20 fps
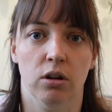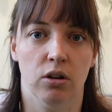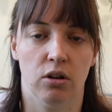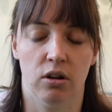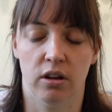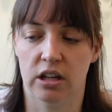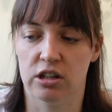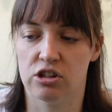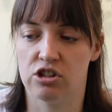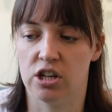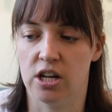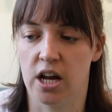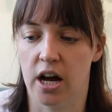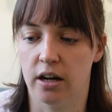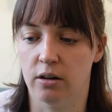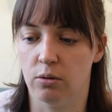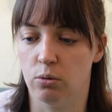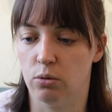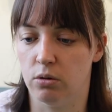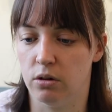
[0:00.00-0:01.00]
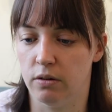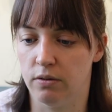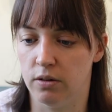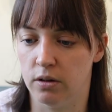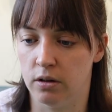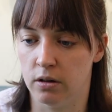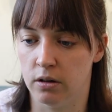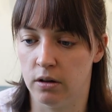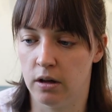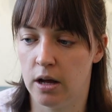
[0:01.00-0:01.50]
that she had all of
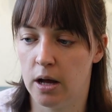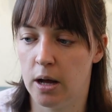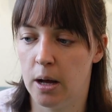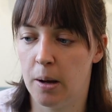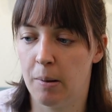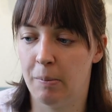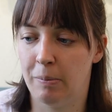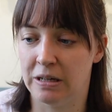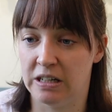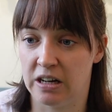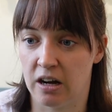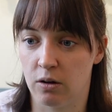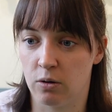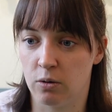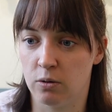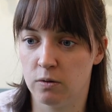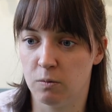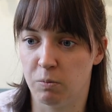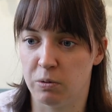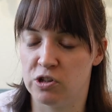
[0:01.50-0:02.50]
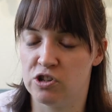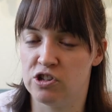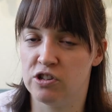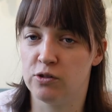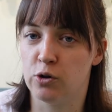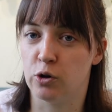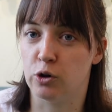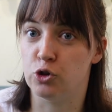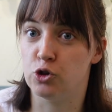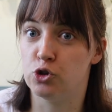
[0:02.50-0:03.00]
the peduncles, but she's
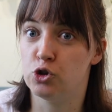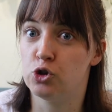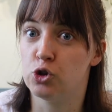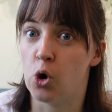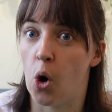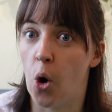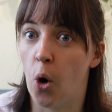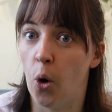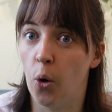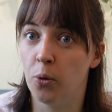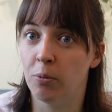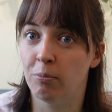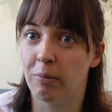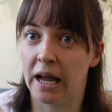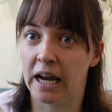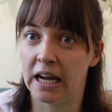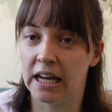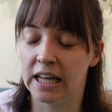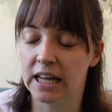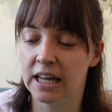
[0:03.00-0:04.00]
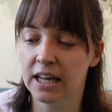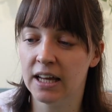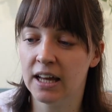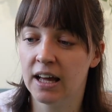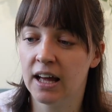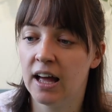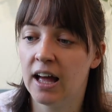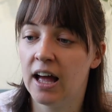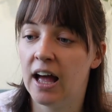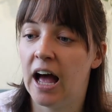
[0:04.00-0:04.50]
got so many,
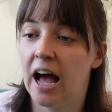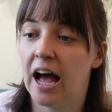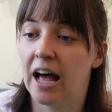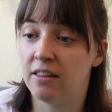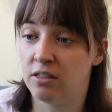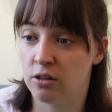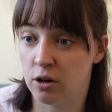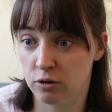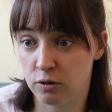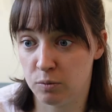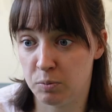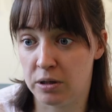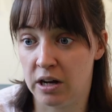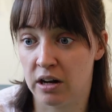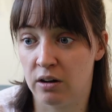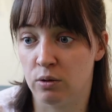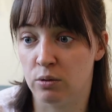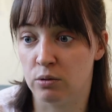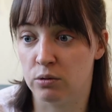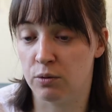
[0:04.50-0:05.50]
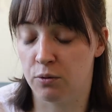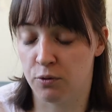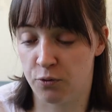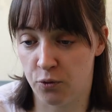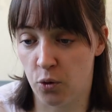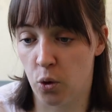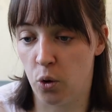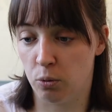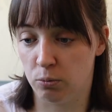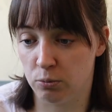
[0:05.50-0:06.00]
and those peduncles
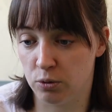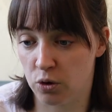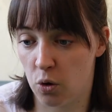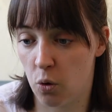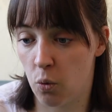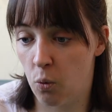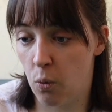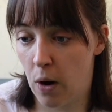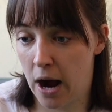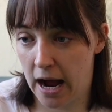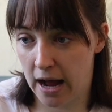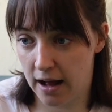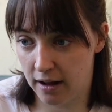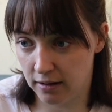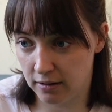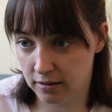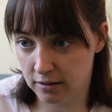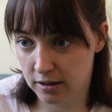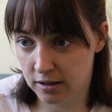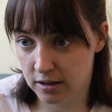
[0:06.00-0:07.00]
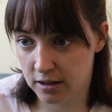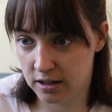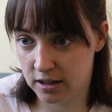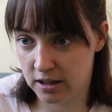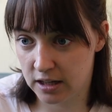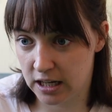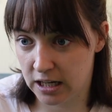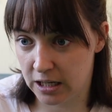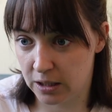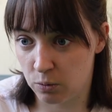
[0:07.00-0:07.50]
formed while
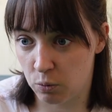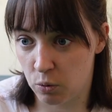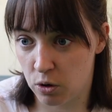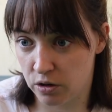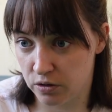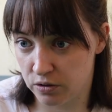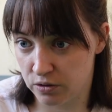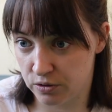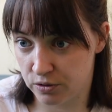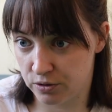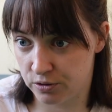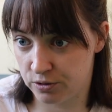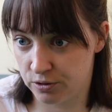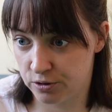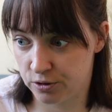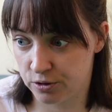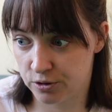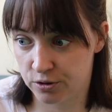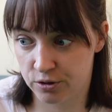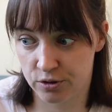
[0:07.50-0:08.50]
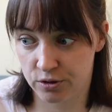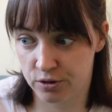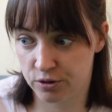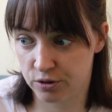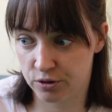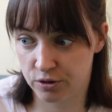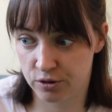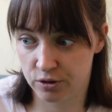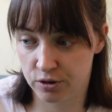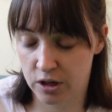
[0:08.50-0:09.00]
it was,
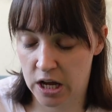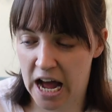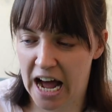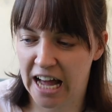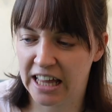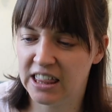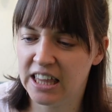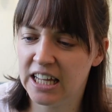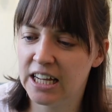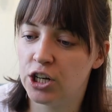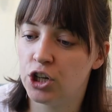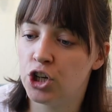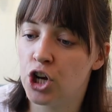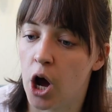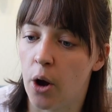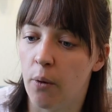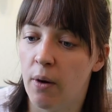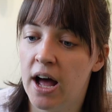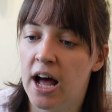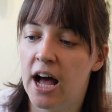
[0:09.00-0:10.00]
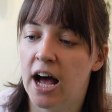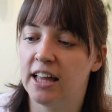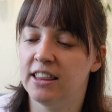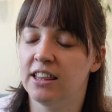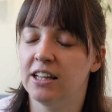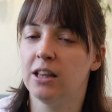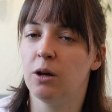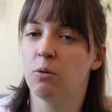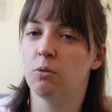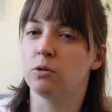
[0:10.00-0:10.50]
I think
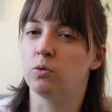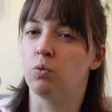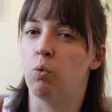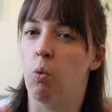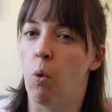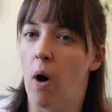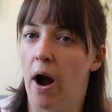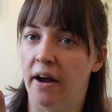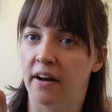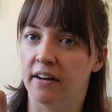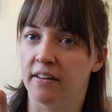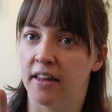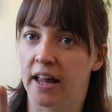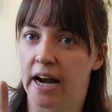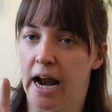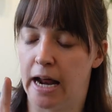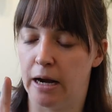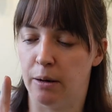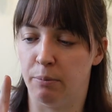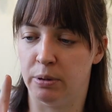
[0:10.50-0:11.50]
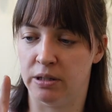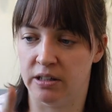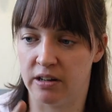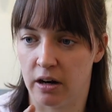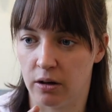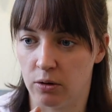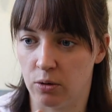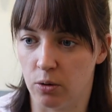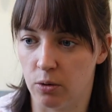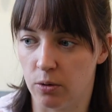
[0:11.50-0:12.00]
there was one that had a
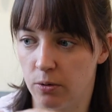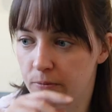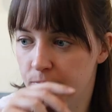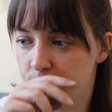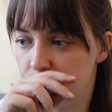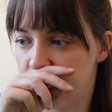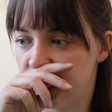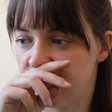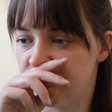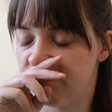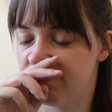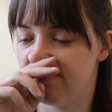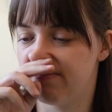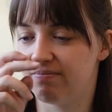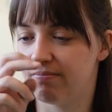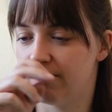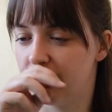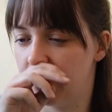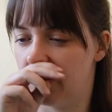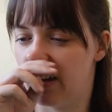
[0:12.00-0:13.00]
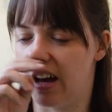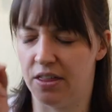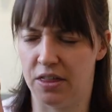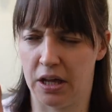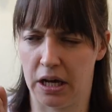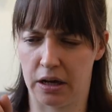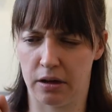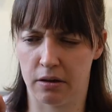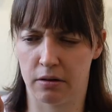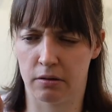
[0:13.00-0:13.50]
peduncle, I
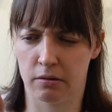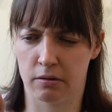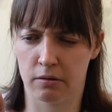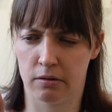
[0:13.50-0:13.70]
think.